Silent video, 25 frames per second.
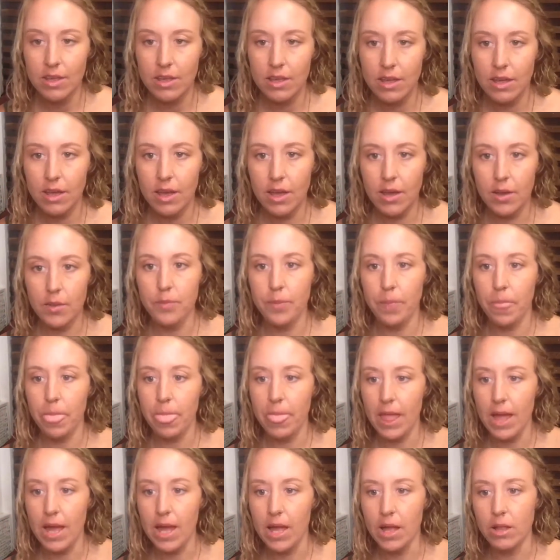I'm
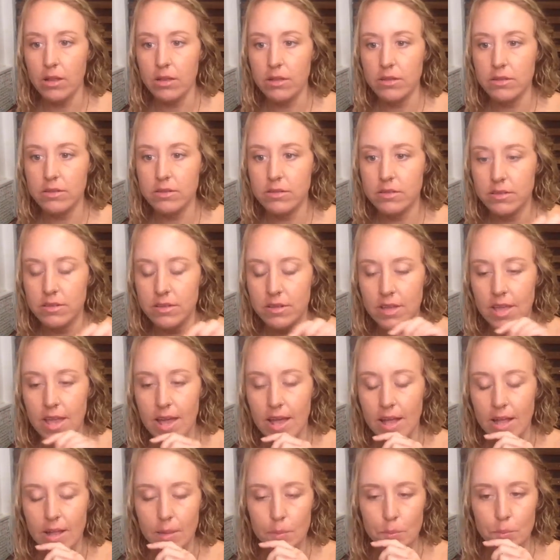
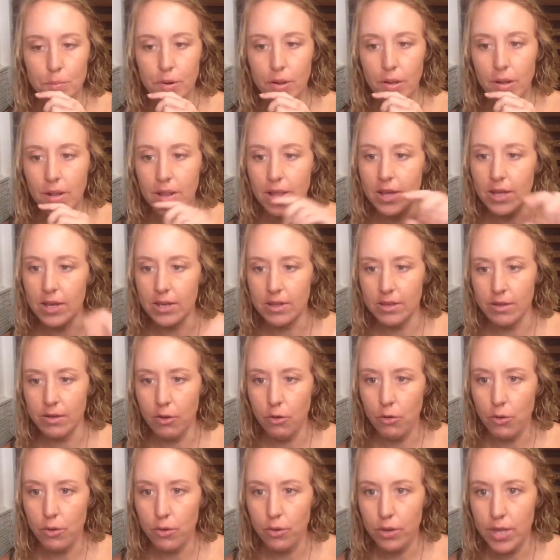probably gonna
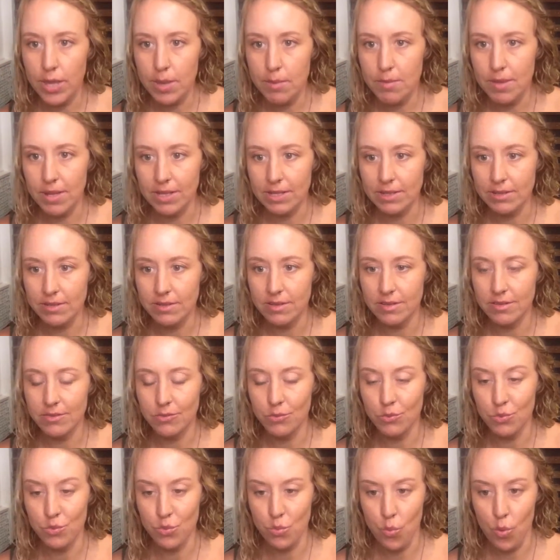email it as
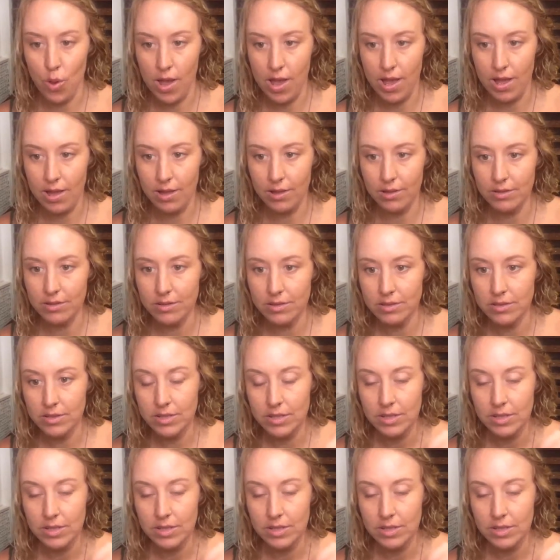well.